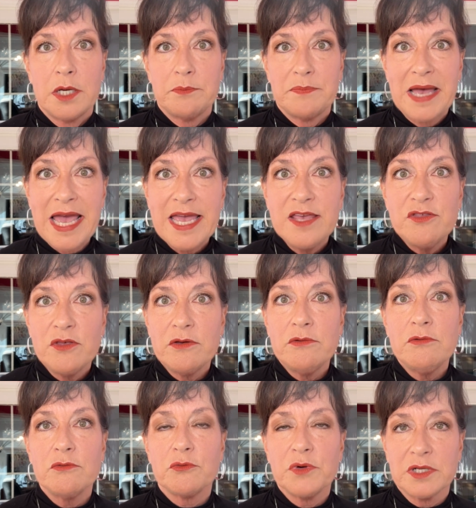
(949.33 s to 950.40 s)
pay
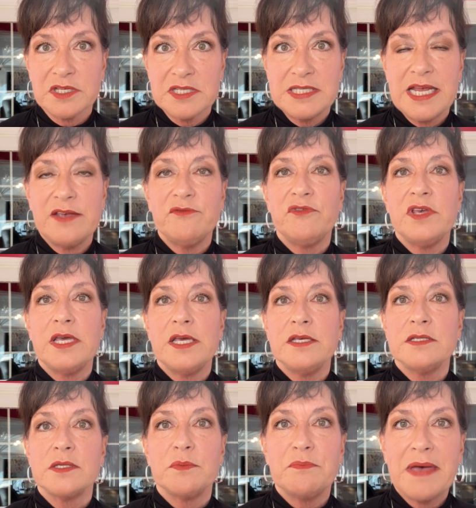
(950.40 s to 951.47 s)
the real estate
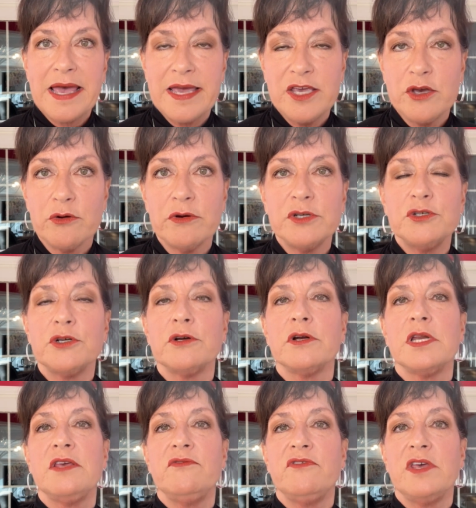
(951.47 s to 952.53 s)
fees, pay your
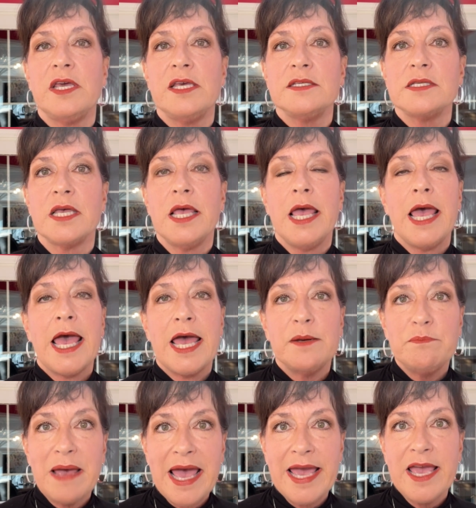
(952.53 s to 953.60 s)
attorney fees,
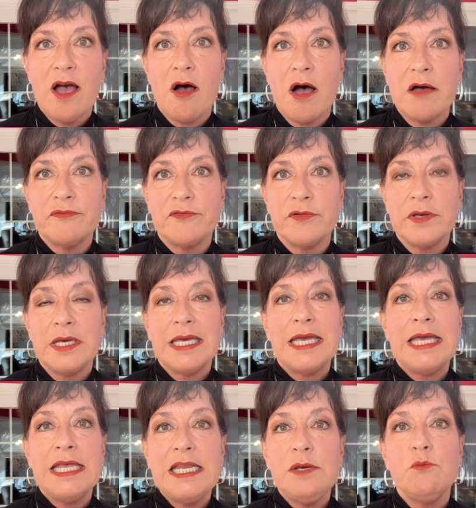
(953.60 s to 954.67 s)
and pay off
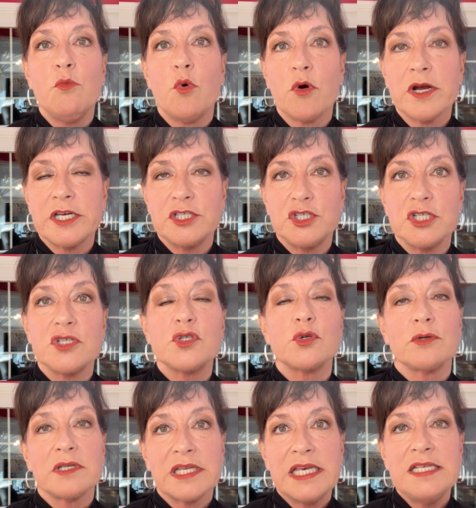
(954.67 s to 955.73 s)
any mortgages
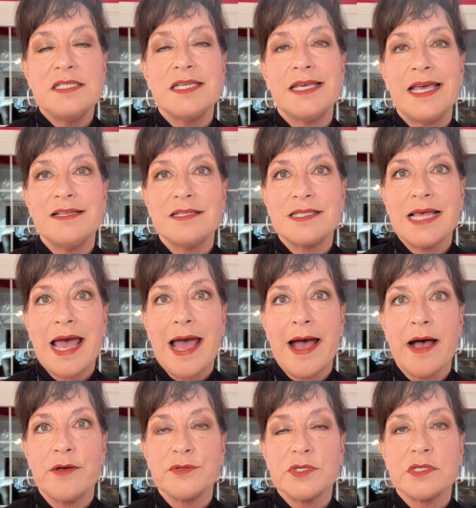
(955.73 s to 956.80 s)
or liens against the
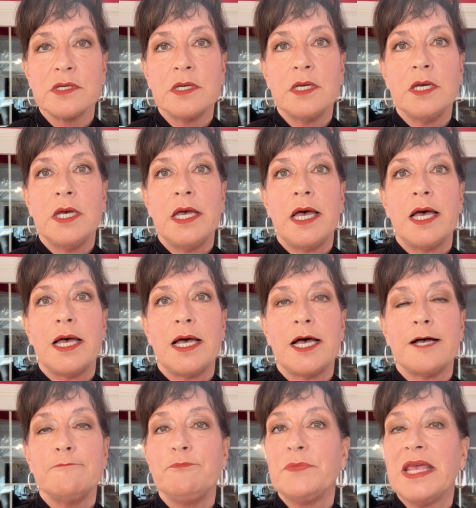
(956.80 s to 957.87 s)
house,
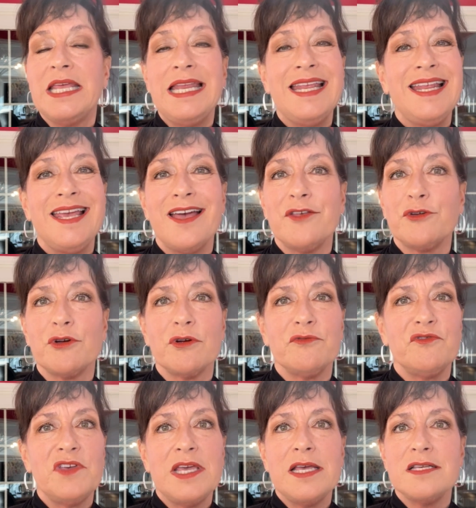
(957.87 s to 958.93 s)
and any other
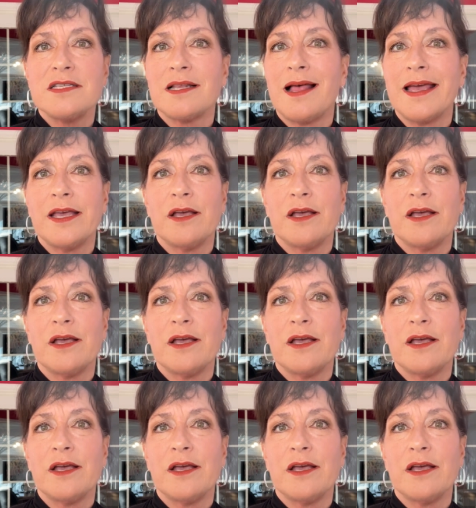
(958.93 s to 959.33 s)
fees like